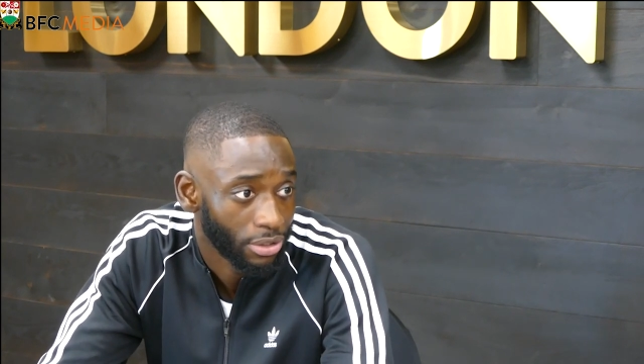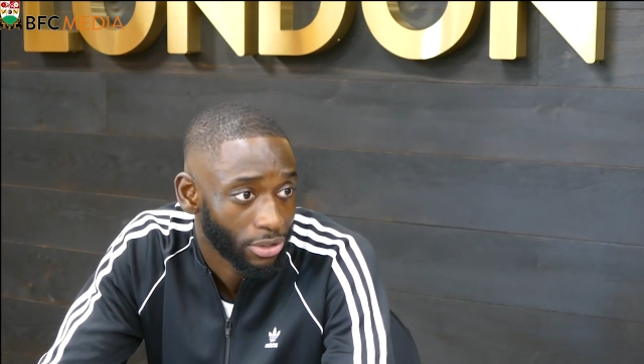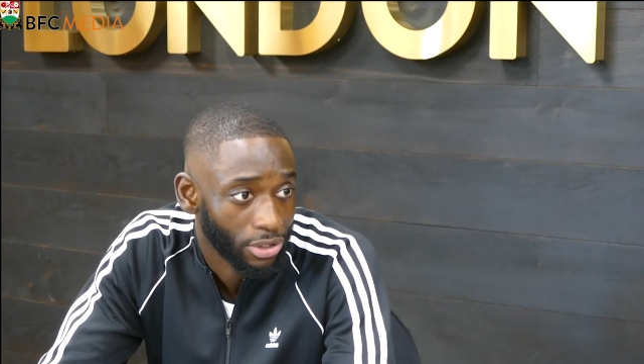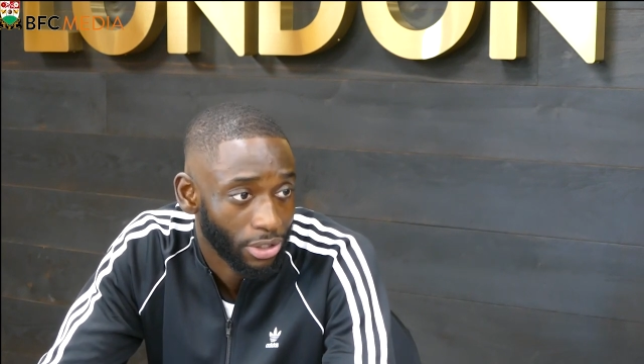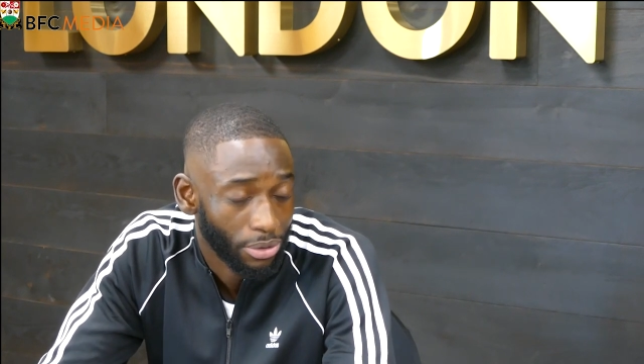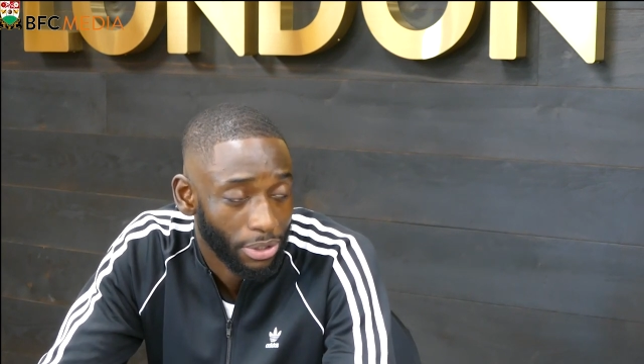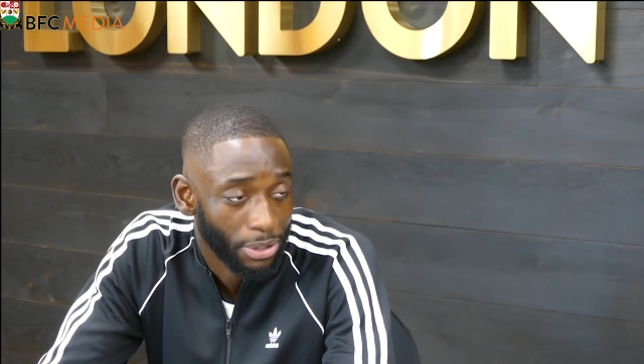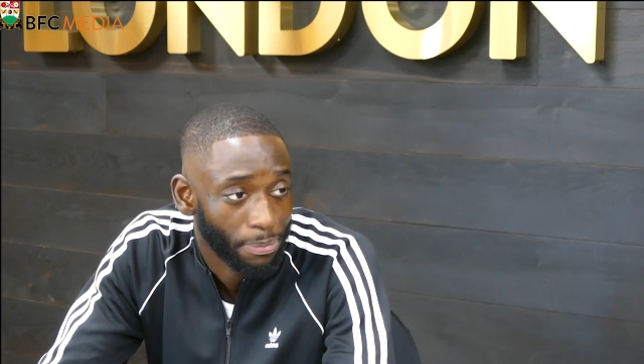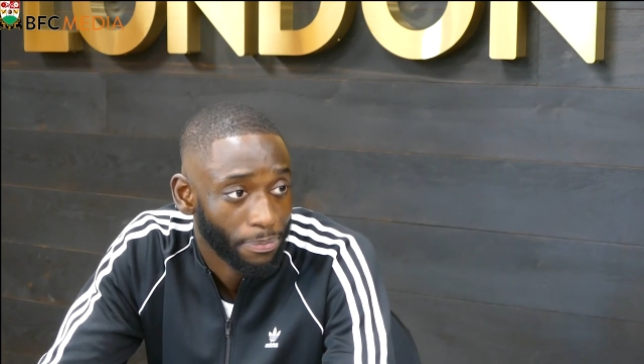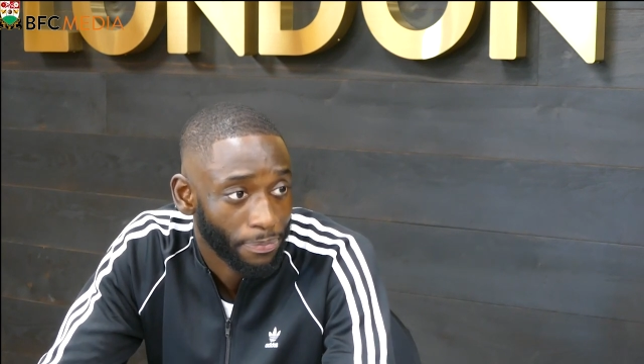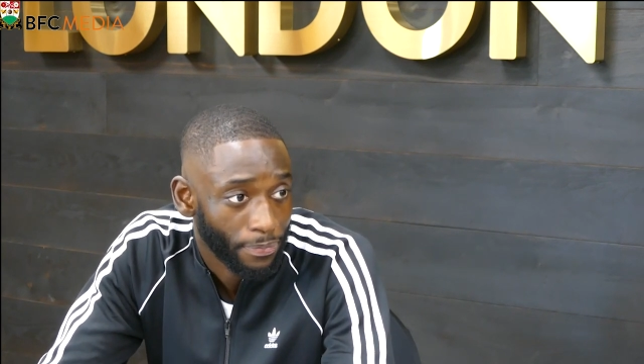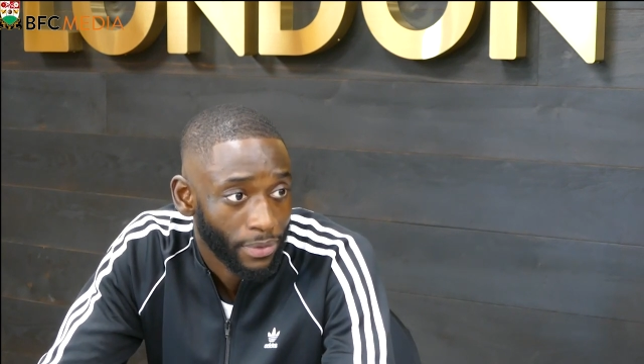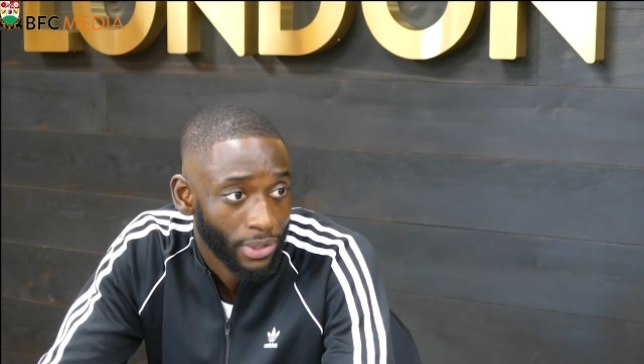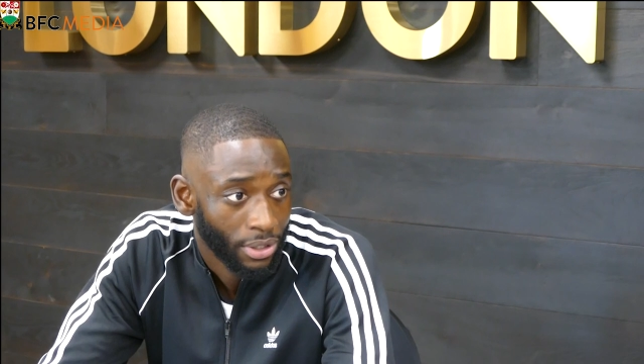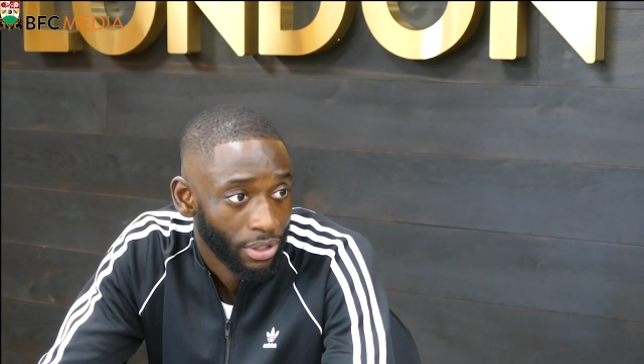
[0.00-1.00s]
So um,
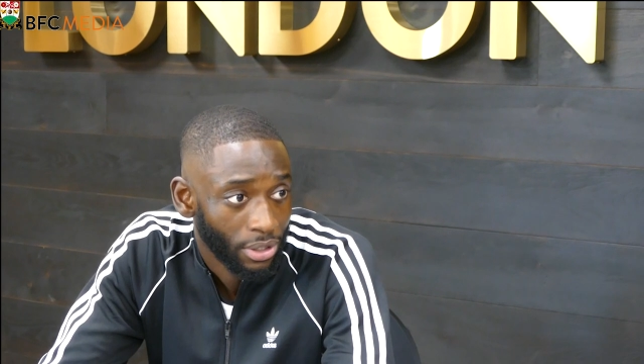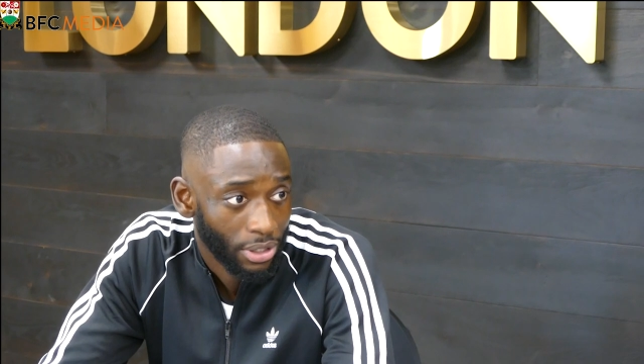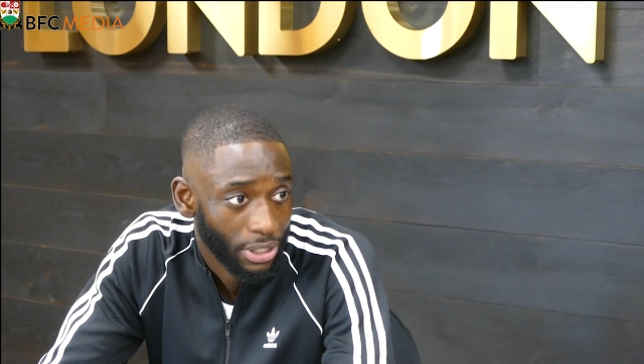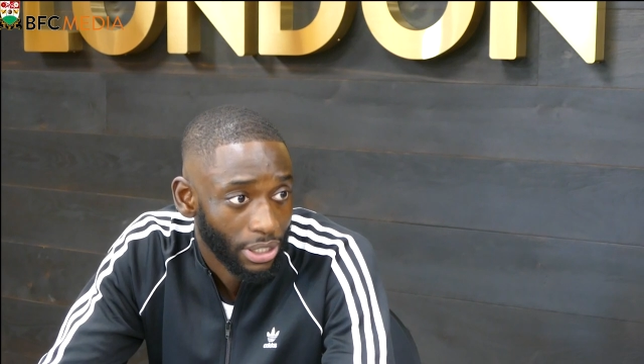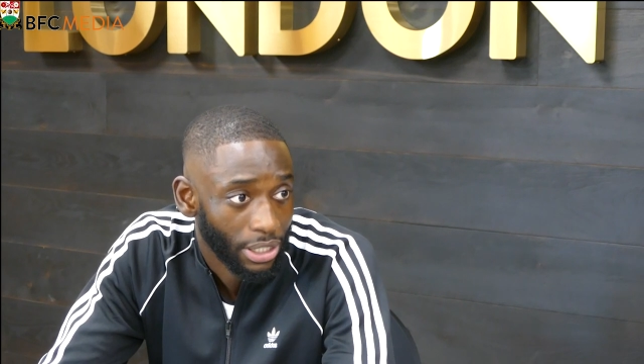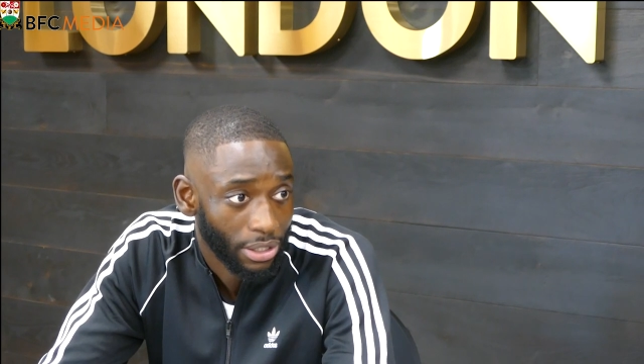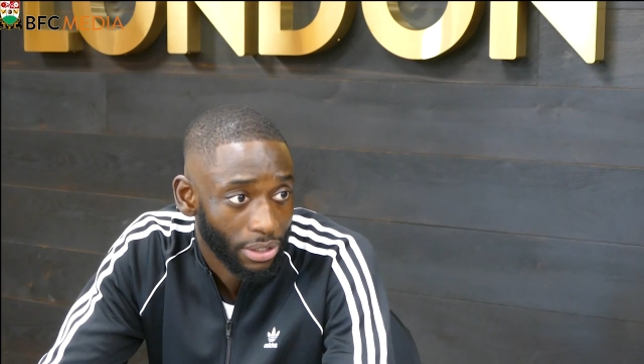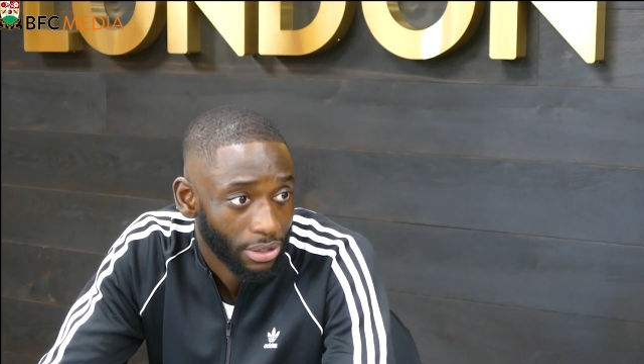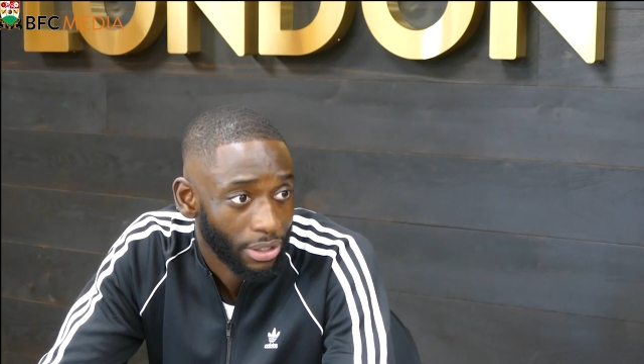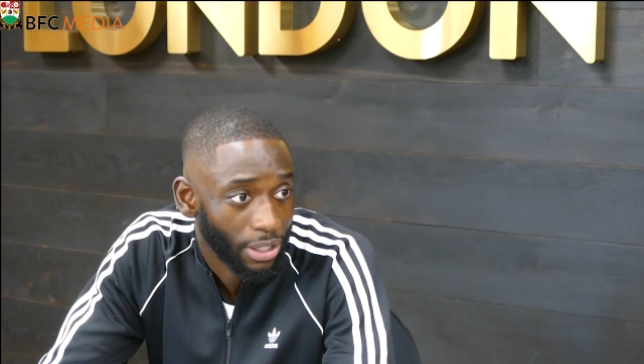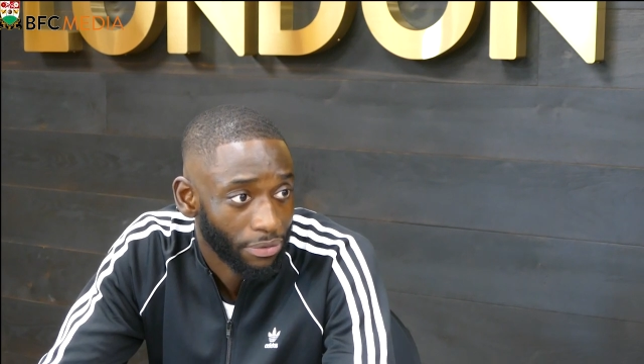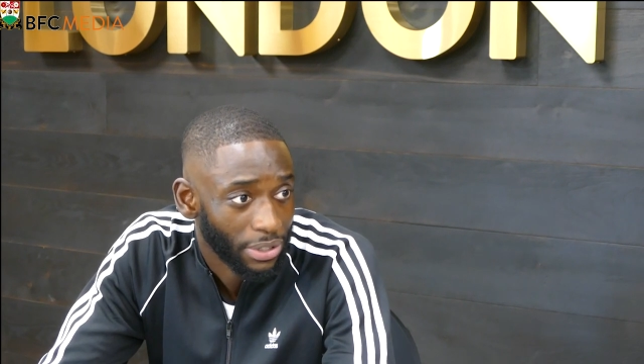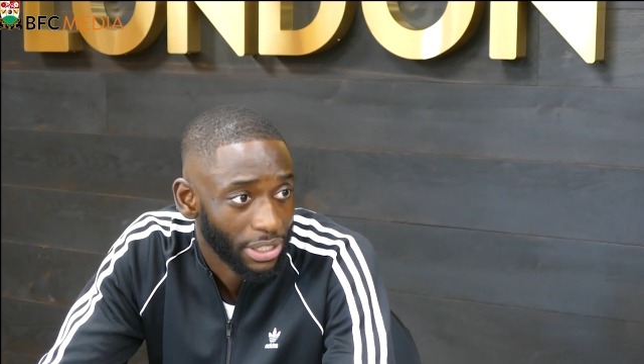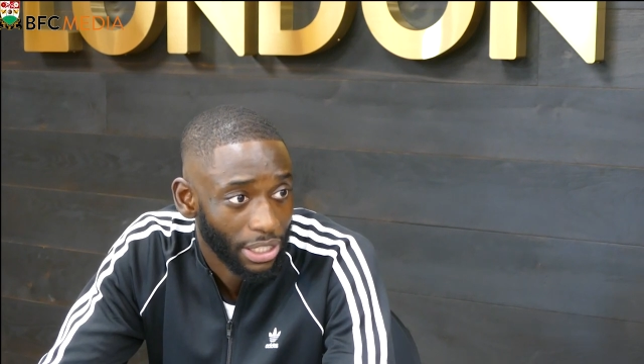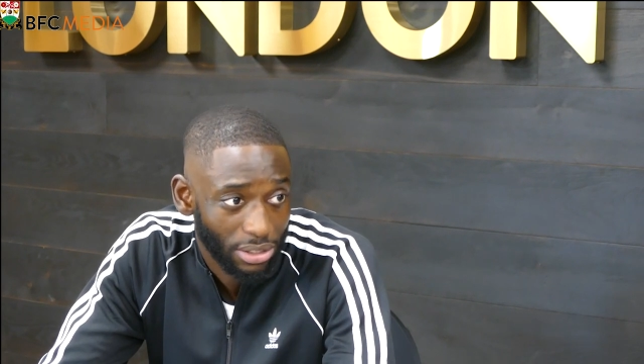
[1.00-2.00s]
yeah, I
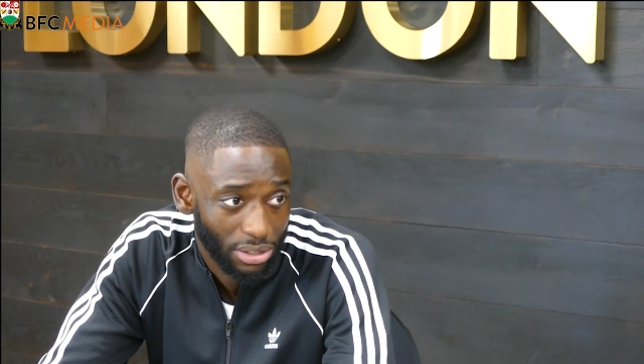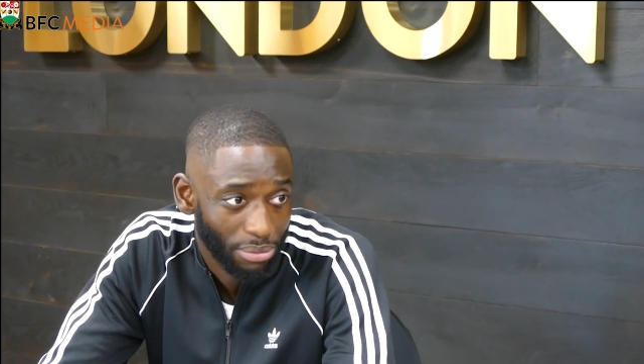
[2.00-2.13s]
think that's